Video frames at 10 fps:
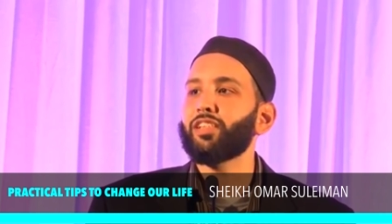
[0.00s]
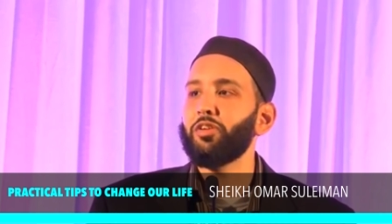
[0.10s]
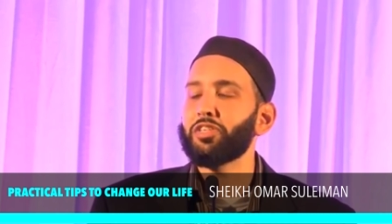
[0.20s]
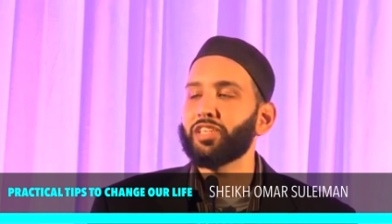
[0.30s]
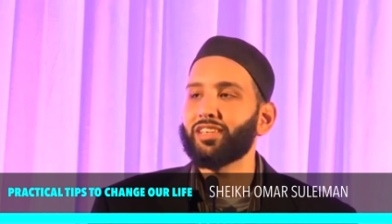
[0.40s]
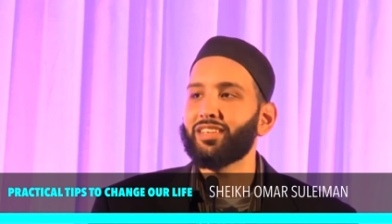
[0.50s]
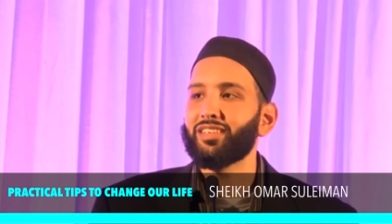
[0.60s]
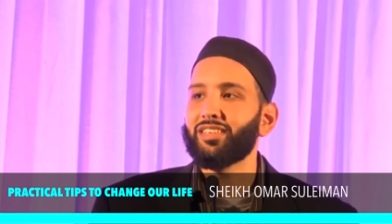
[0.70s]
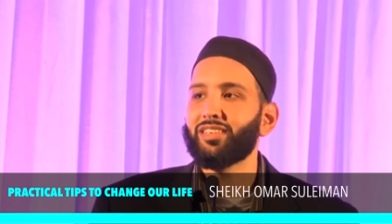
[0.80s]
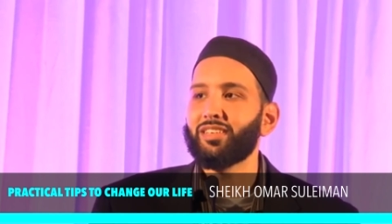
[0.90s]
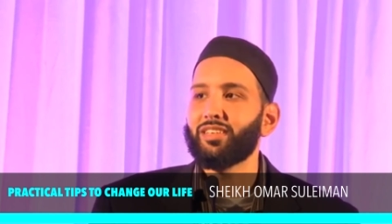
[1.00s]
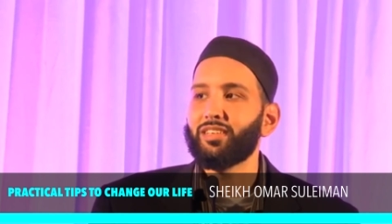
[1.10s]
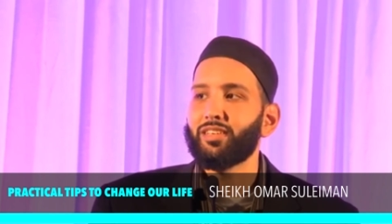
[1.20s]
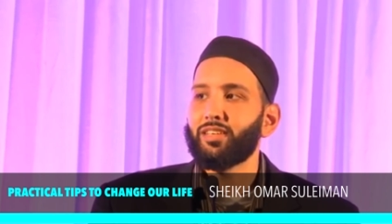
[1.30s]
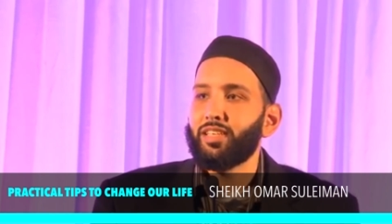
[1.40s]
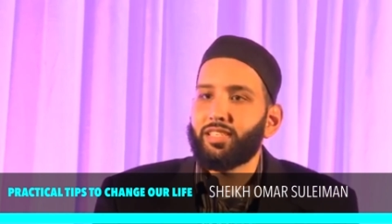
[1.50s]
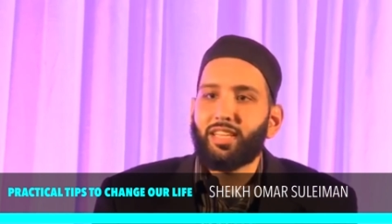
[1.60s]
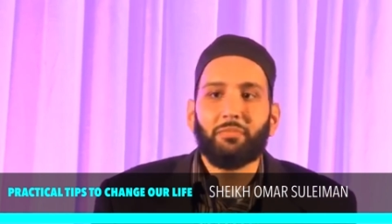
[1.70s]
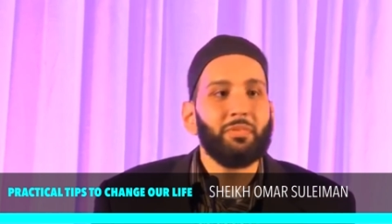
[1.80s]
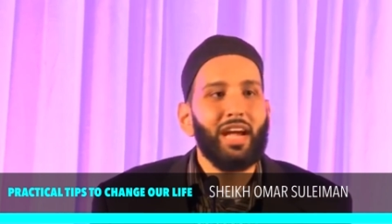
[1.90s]
closing. He
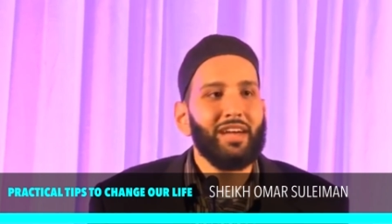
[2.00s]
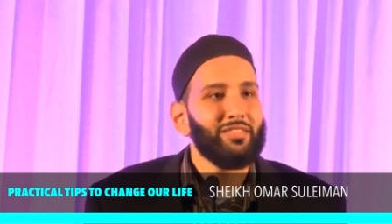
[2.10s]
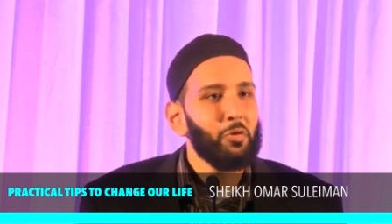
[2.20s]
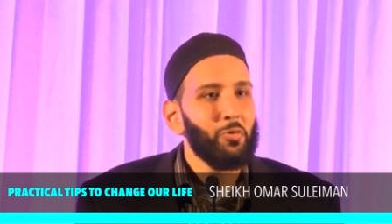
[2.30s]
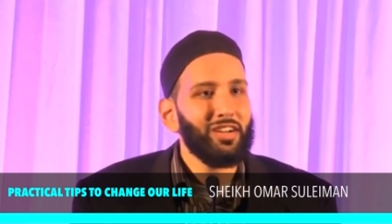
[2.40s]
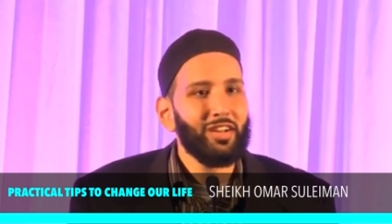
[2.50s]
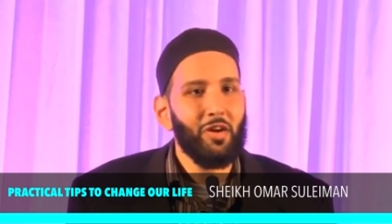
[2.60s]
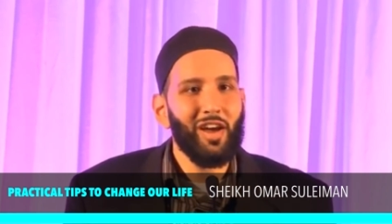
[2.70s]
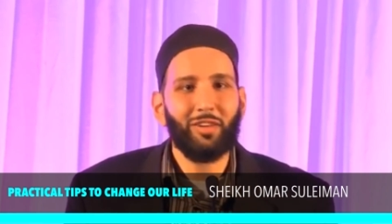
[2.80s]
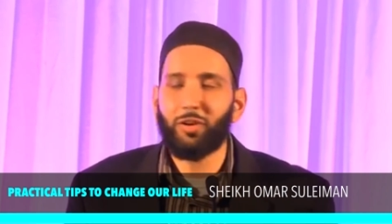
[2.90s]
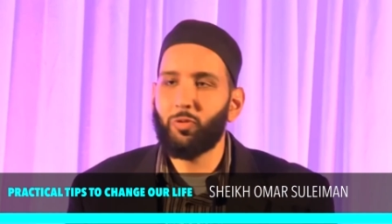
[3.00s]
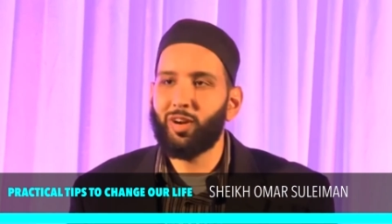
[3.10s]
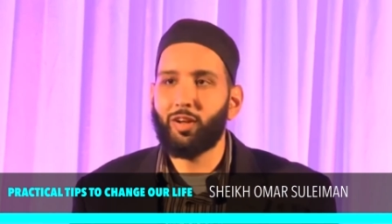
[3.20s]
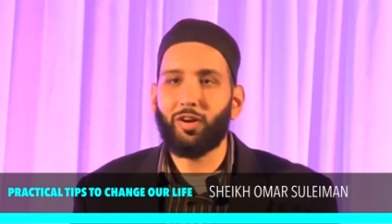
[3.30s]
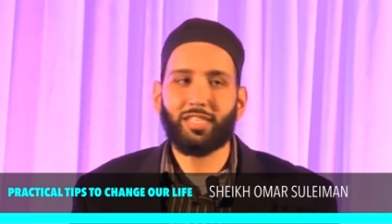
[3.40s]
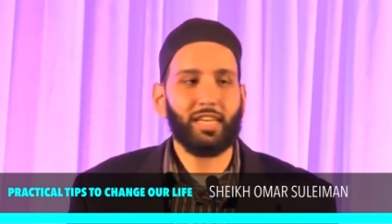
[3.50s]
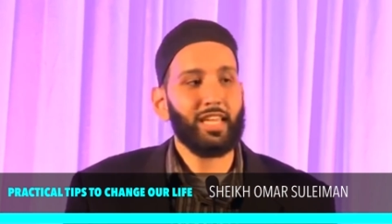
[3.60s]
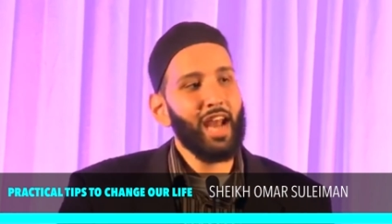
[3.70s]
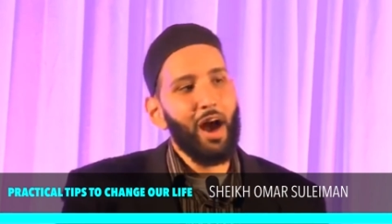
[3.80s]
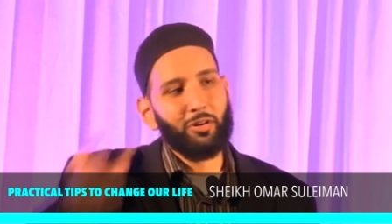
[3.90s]
said, But I have nowhere to go. I don't know where to go. He said,
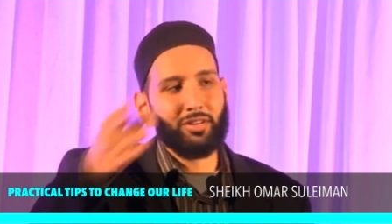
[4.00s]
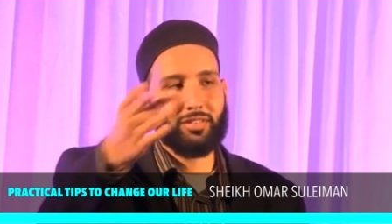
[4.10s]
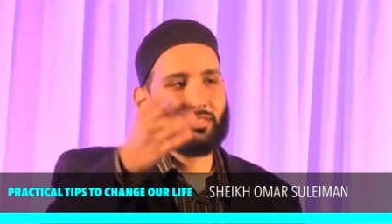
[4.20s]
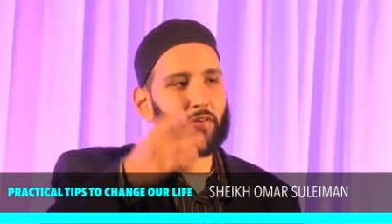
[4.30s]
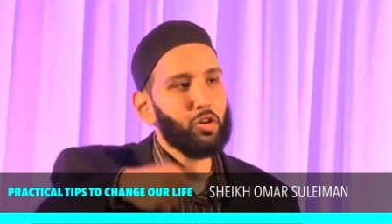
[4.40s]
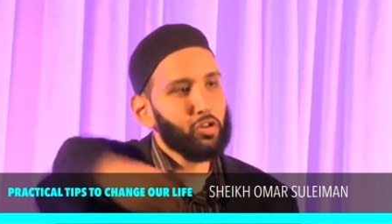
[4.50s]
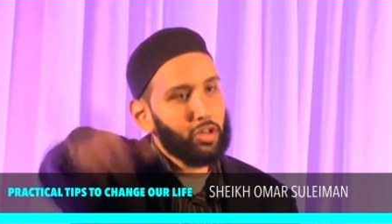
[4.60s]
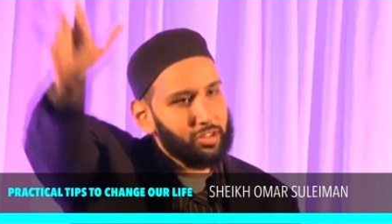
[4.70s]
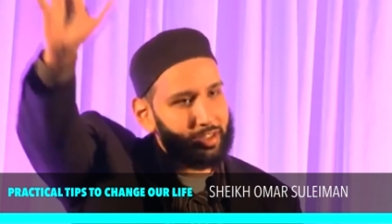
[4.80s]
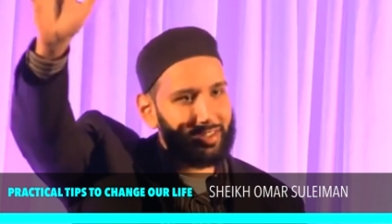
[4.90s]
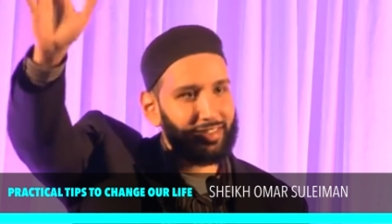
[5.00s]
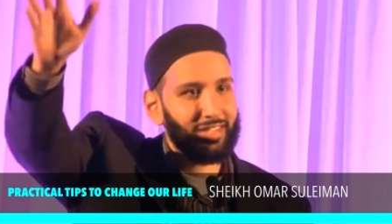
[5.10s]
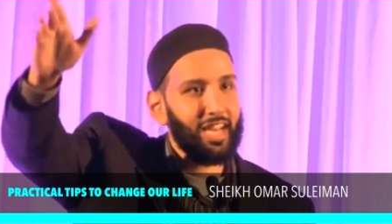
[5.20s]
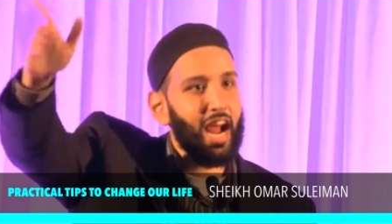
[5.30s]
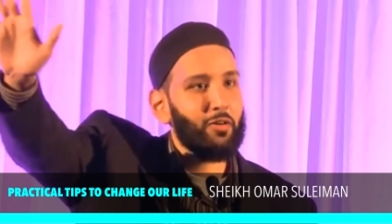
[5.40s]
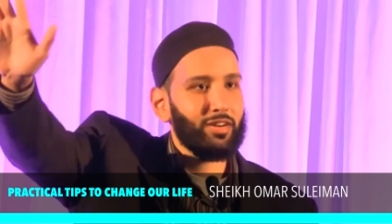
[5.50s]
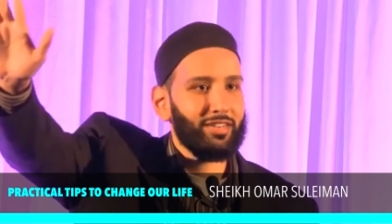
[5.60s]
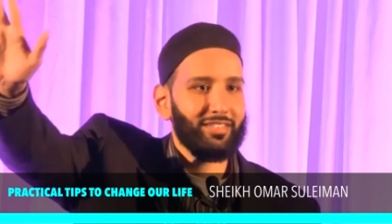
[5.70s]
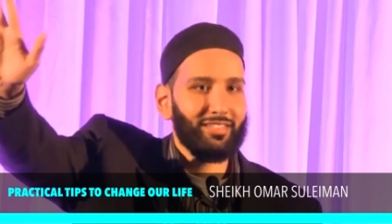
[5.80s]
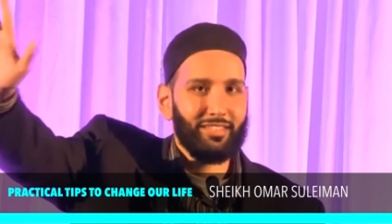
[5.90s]
Get out. Ukhruj. Get
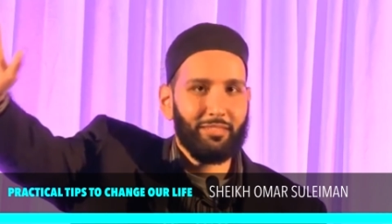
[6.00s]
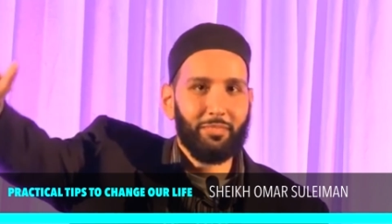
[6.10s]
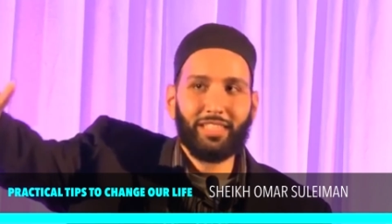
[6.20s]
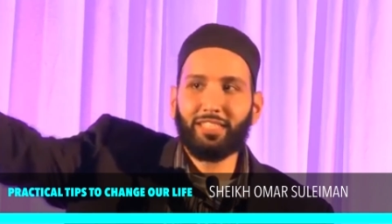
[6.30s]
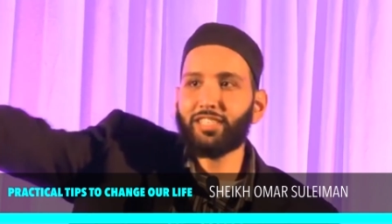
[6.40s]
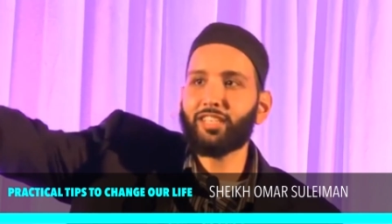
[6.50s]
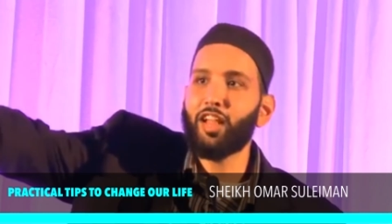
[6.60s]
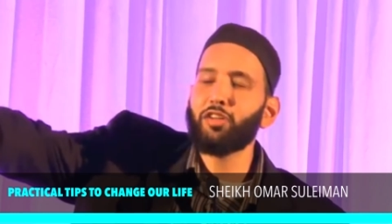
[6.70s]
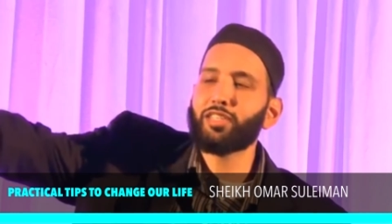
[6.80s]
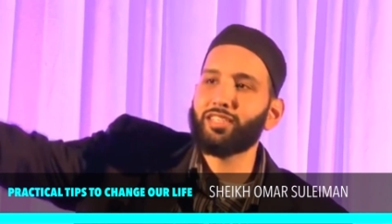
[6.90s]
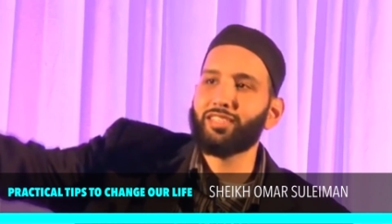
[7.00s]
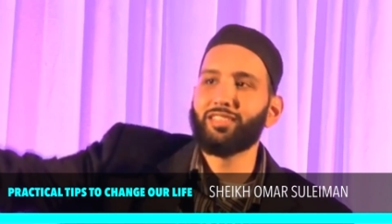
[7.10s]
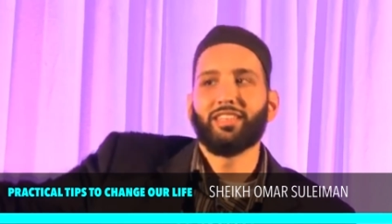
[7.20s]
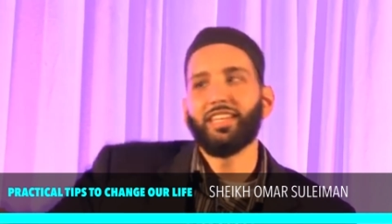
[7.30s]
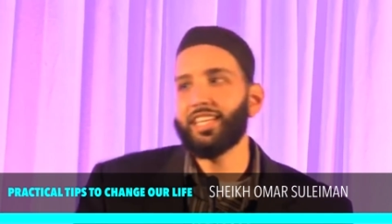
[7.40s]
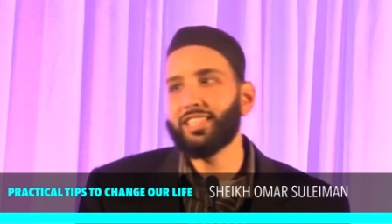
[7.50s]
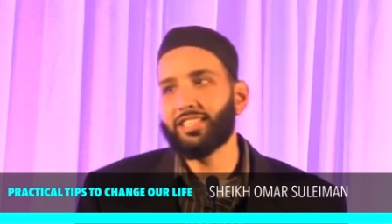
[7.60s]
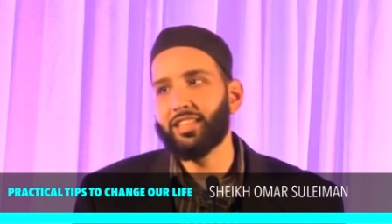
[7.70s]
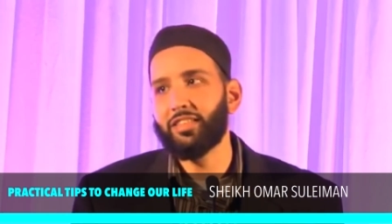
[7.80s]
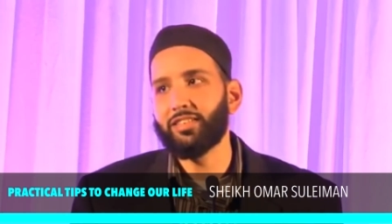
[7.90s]
out. Masjid's closing. He didn't
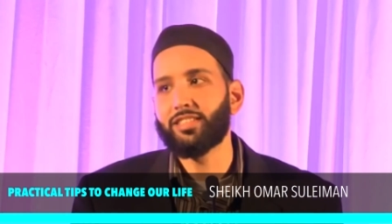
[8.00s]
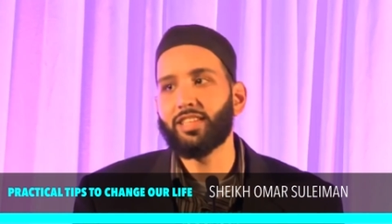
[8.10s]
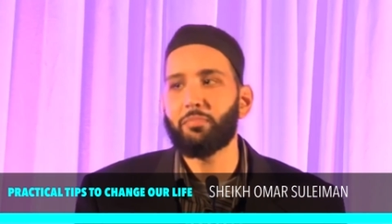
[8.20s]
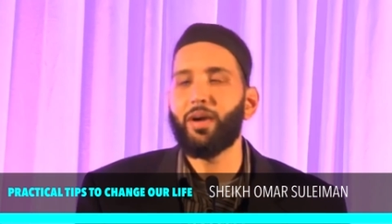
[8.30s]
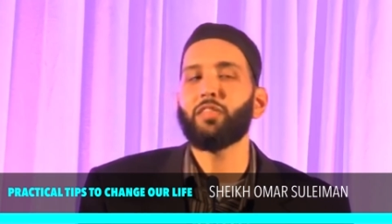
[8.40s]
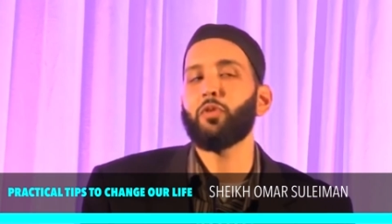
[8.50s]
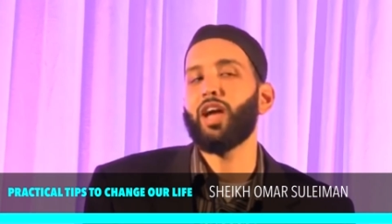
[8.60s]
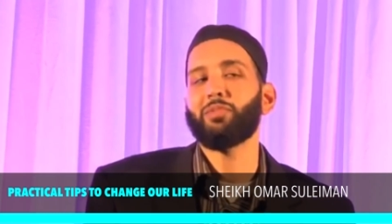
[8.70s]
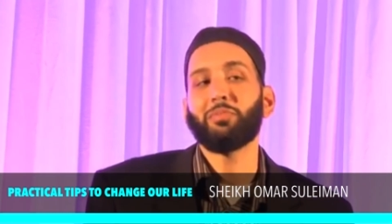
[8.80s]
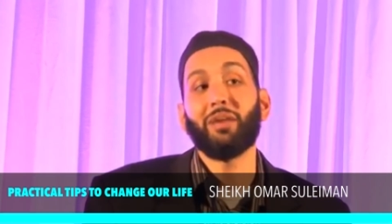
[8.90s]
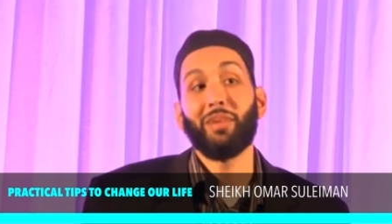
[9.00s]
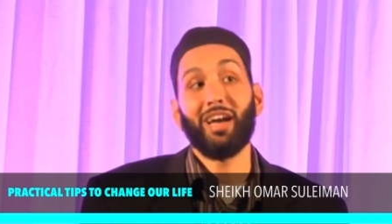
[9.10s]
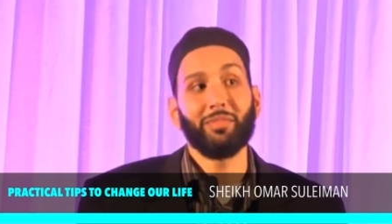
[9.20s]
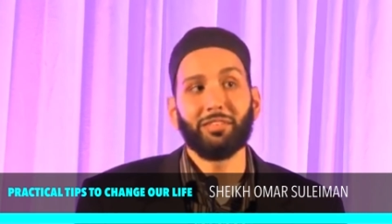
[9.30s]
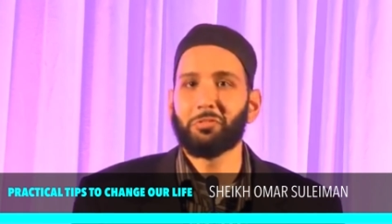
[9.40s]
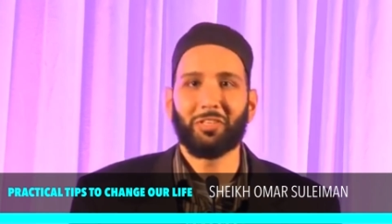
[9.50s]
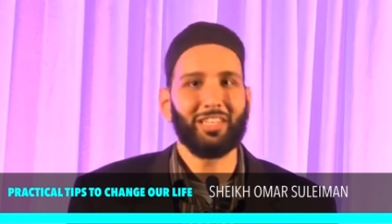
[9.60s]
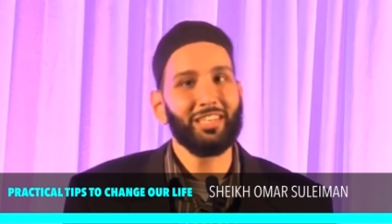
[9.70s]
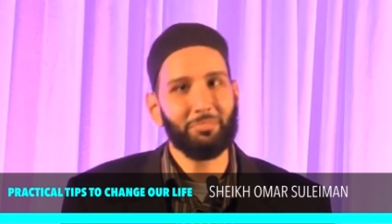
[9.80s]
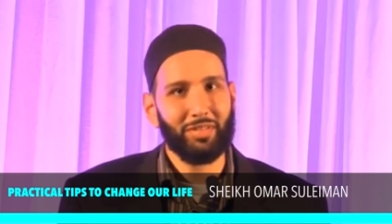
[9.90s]
sit there and say, By the way, I'm Imam Ahmed. No,
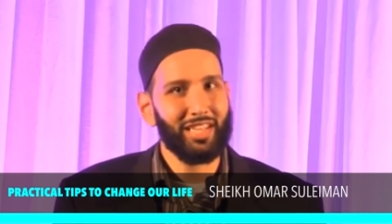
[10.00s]
he didn't play